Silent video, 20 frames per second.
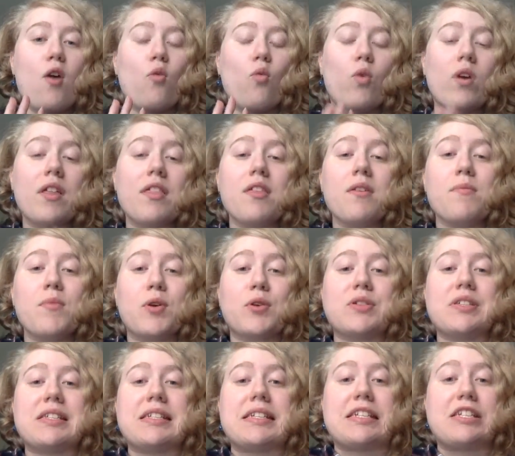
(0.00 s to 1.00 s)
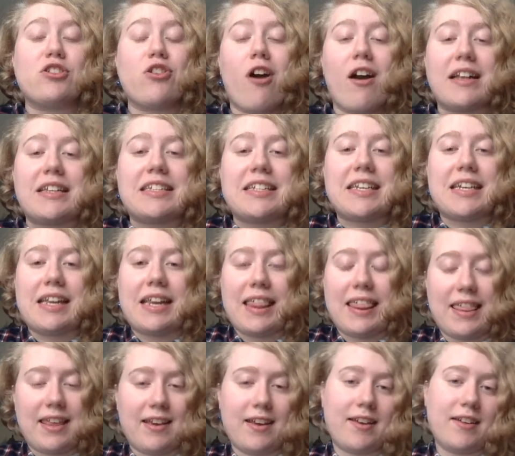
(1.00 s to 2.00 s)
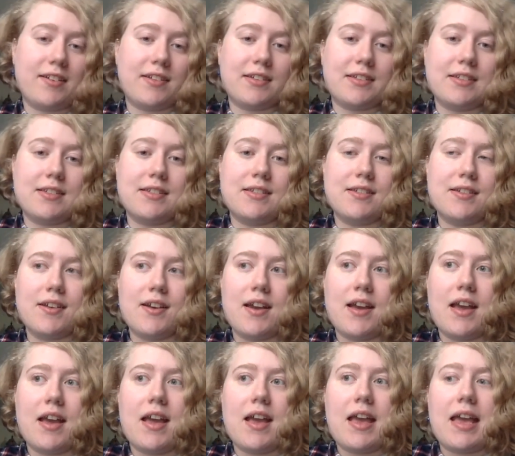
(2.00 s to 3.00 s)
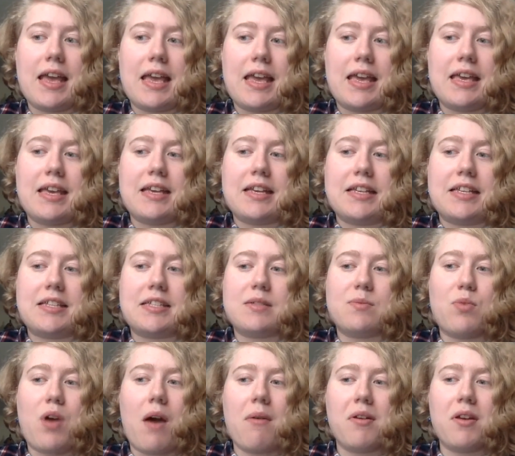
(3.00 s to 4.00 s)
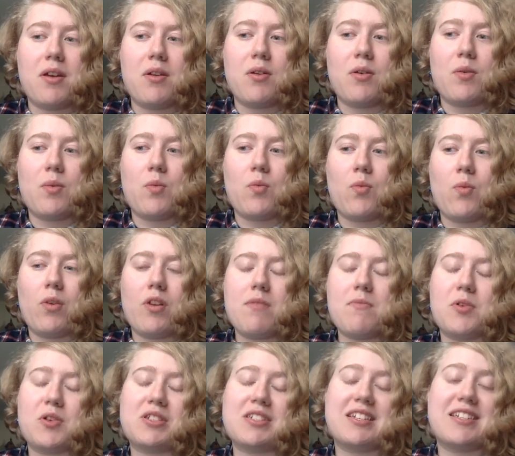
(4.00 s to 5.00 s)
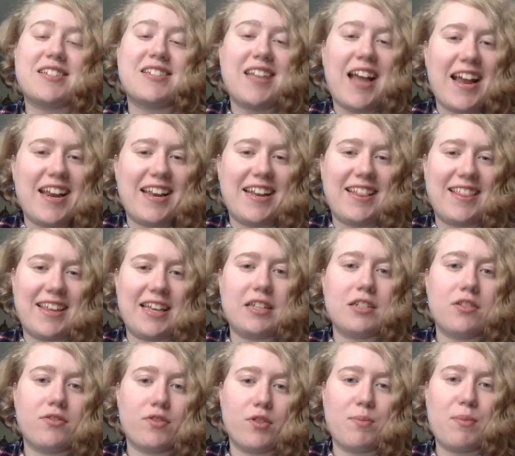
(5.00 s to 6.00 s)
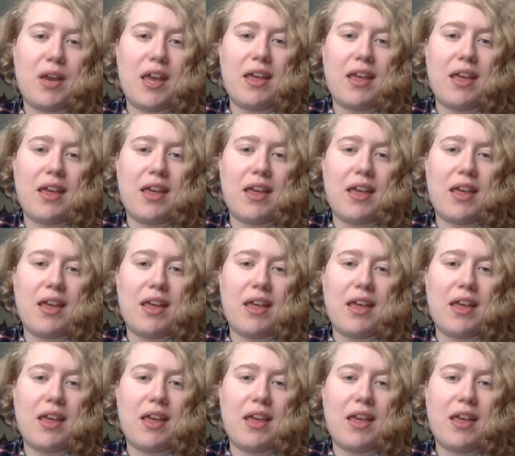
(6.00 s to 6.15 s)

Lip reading: One of the most daunting things is probably one of the most exciting things for me,